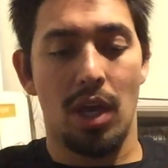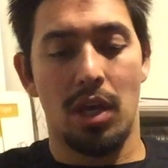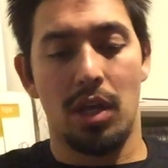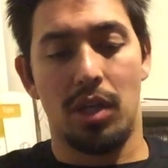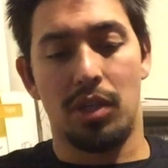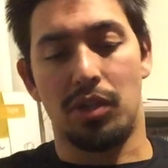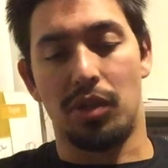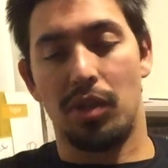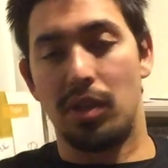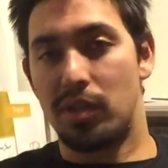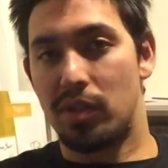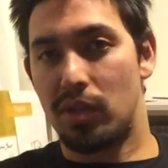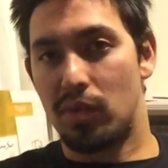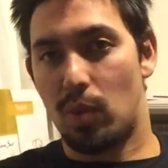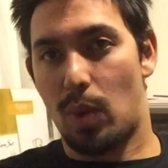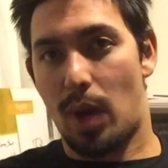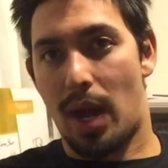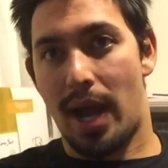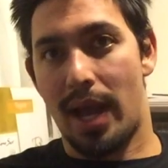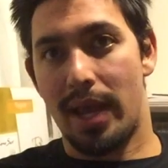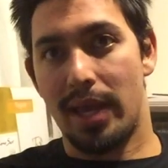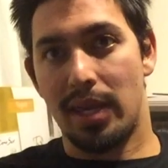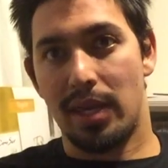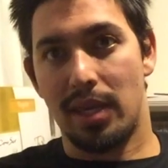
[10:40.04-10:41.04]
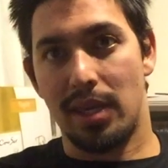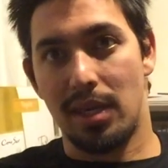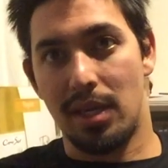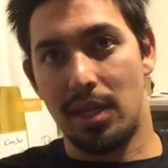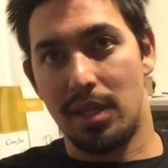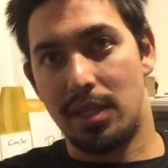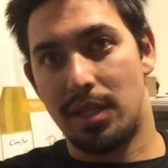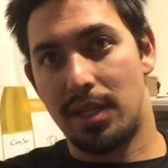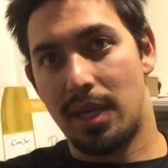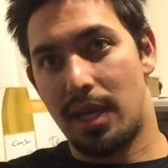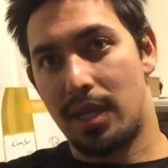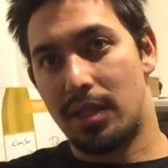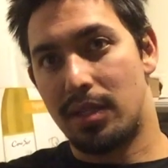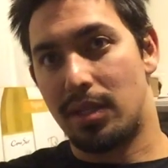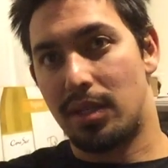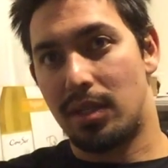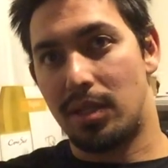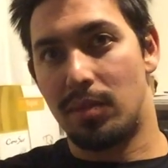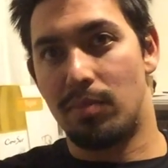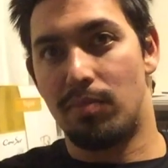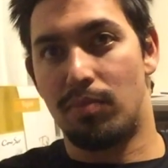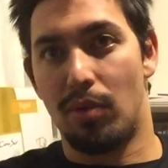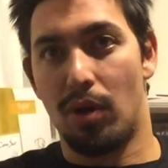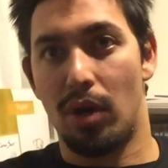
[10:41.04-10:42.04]
So this is why he says in
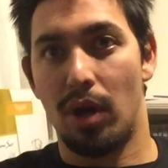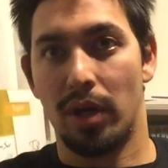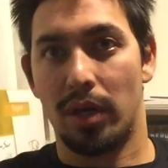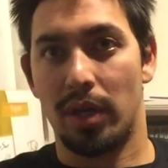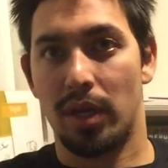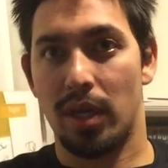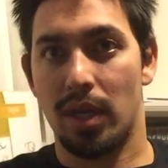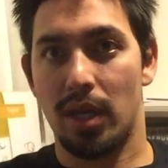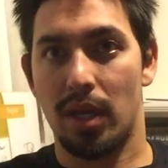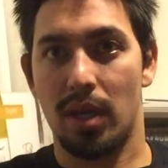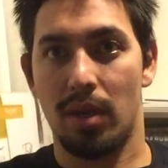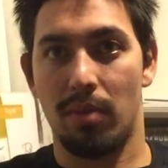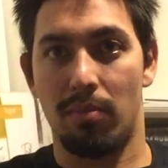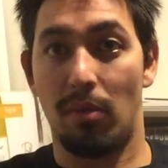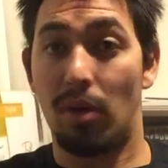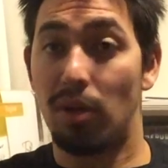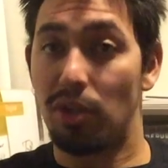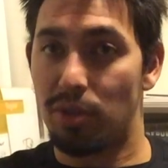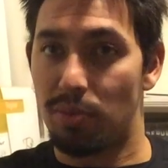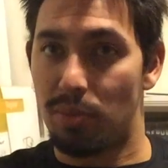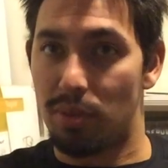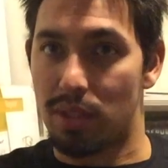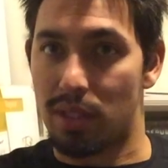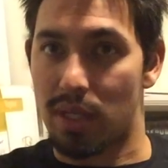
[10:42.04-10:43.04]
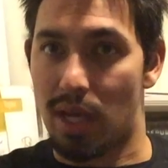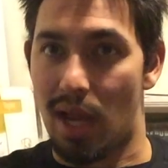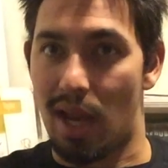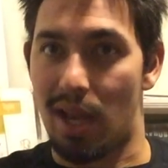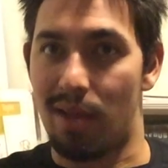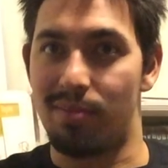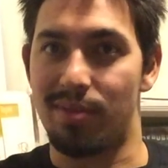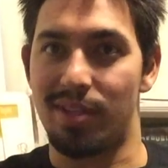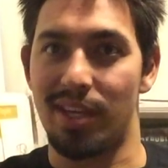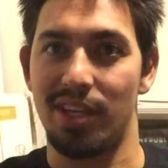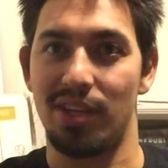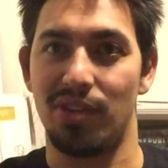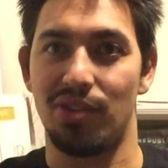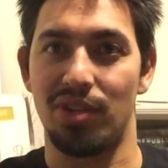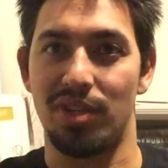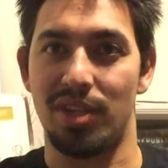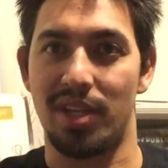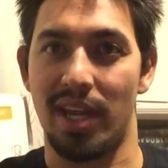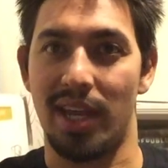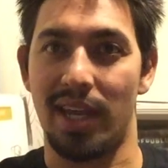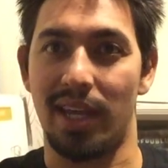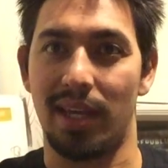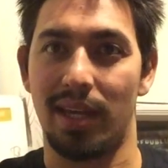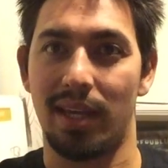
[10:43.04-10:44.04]
his book multiple times that you should
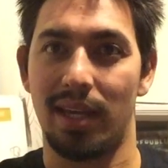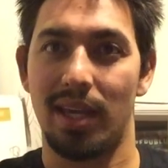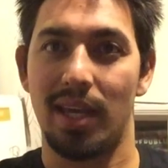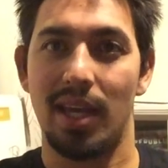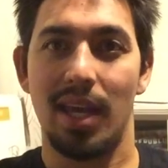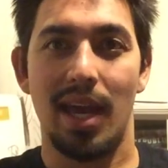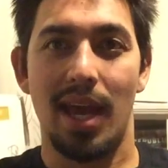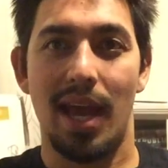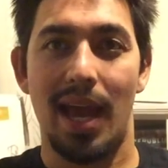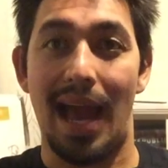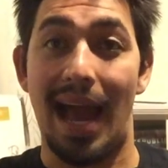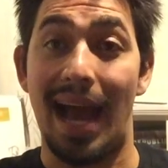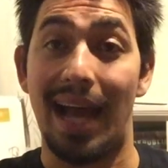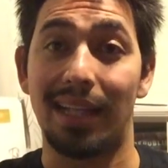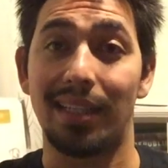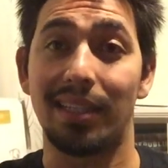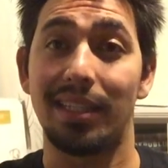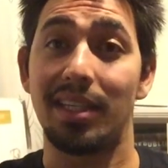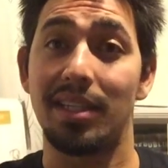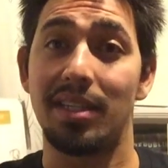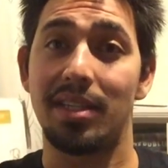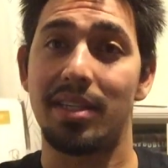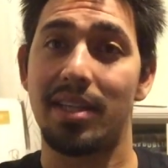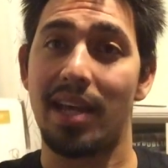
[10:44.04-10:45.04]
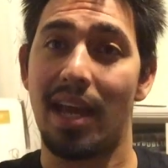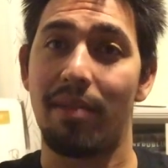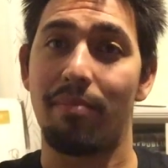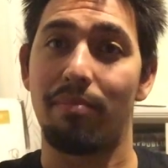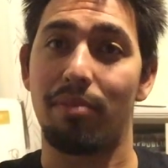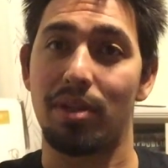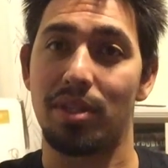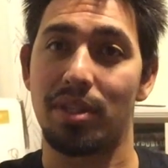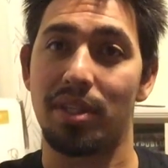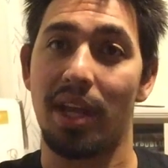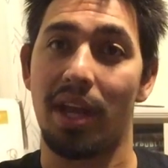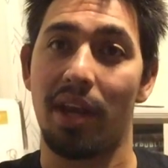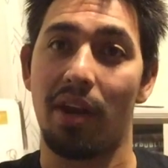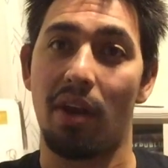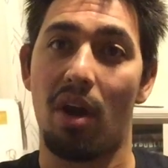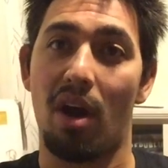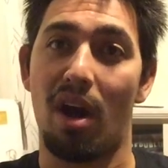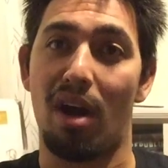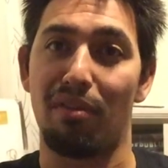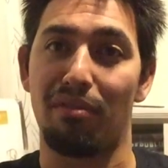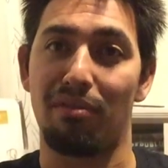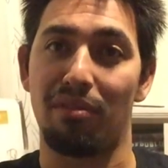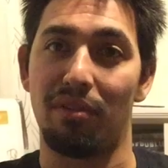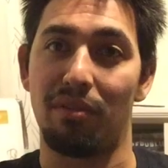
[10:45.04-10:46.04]
take at least 10%
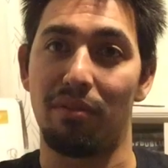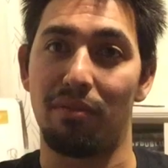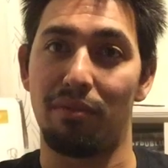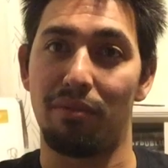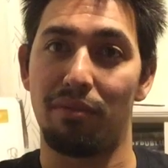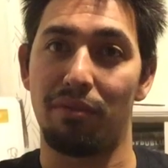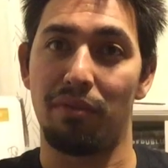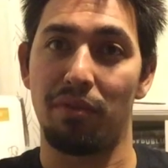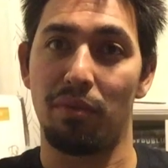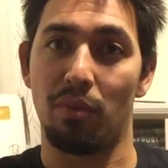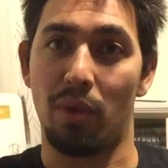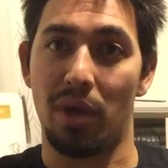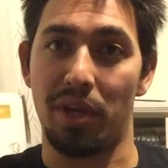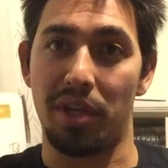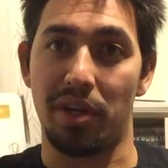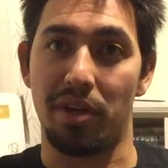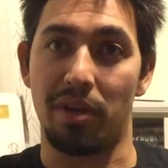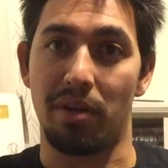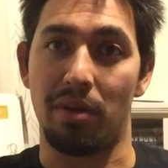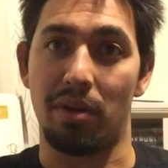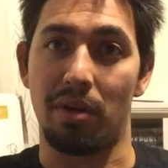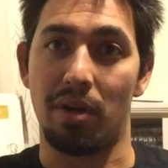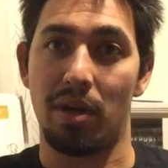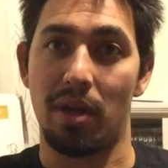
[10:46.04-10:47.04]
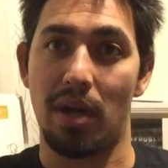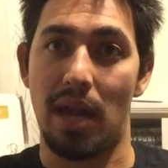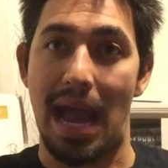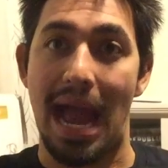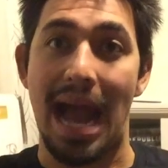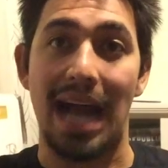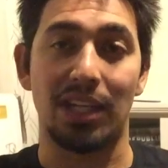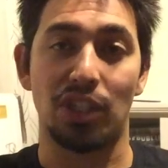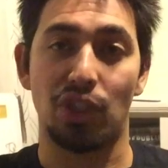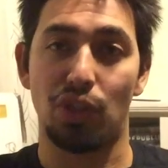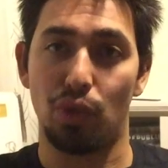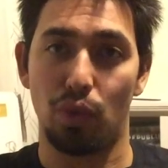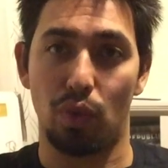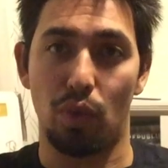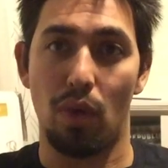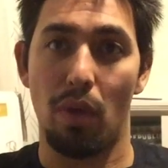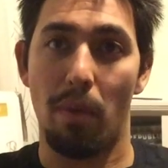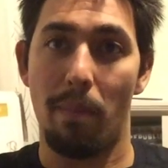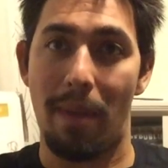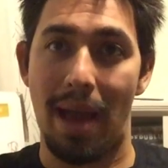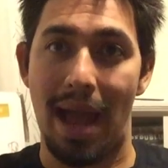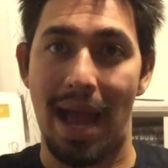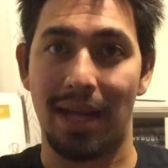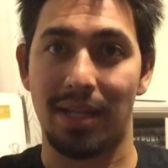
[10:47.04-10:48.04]
off of what your actual
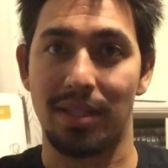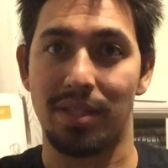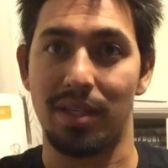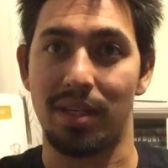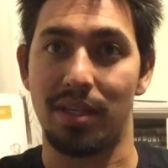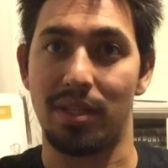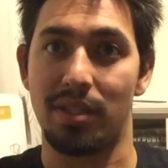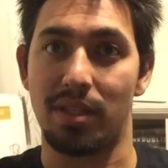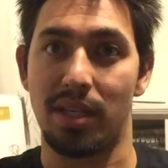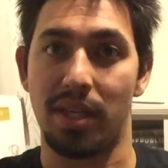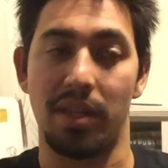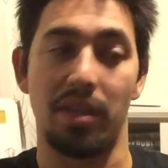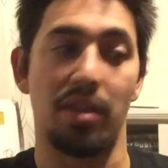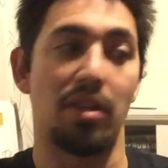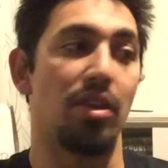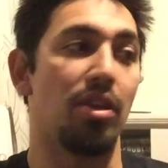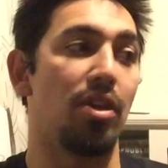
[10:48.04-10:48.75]
max is. And